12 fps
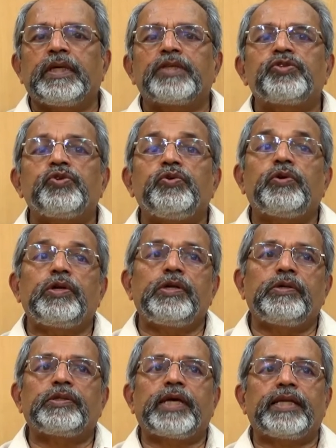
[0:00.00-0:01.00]
As you all
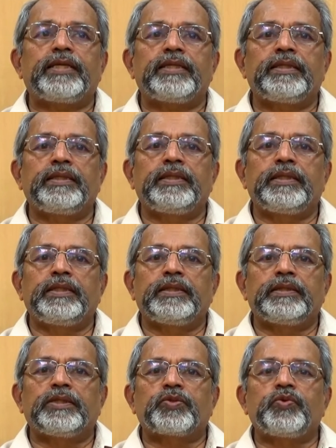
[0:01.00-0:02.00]
know that
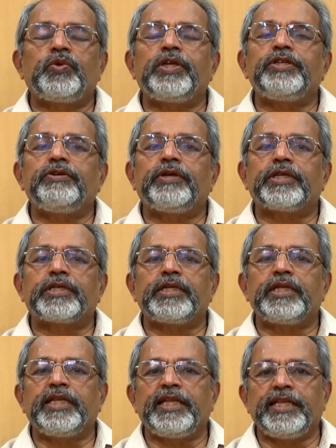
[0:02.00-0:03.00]
the school
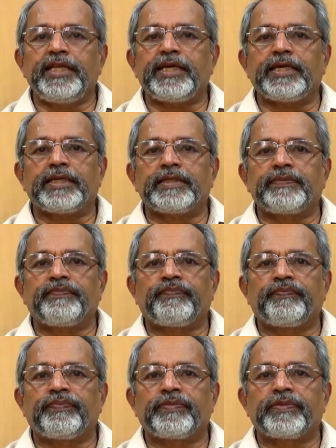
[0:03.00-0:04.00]
education in India
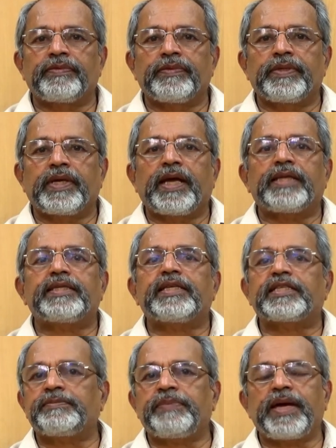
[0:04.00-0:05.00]
has
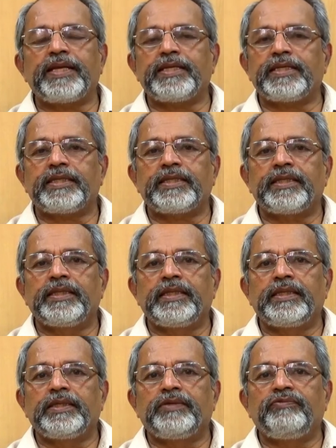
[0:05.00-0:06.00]
expanded
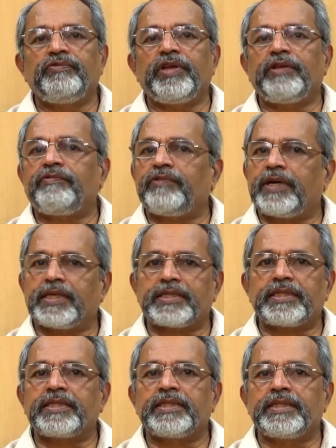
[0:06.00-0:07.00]
very
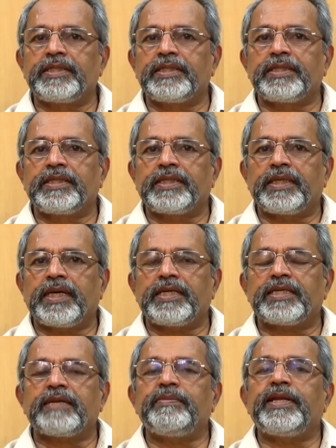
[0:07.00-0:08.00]
fast
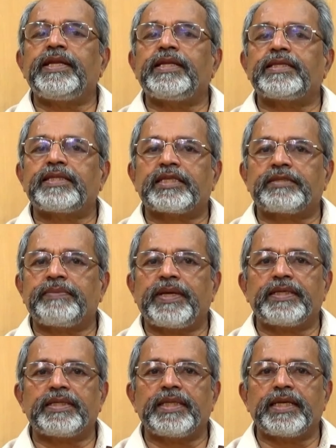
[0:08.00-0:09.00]
and tremendous
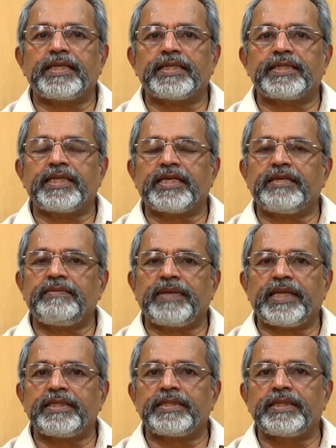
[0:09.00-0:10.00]
expansion that has taken
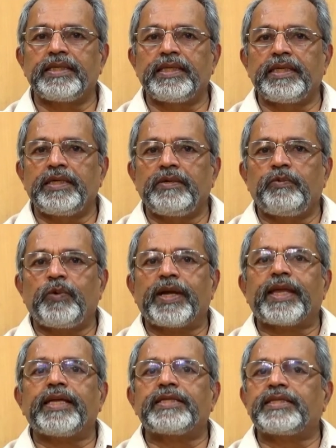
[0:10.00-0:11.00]
place.
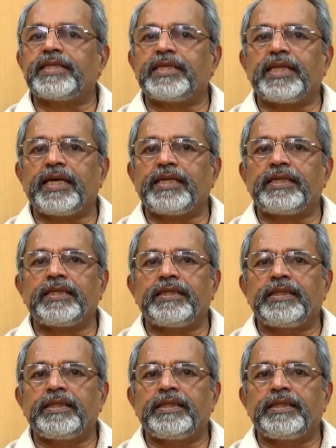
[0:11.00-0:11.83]
One can say that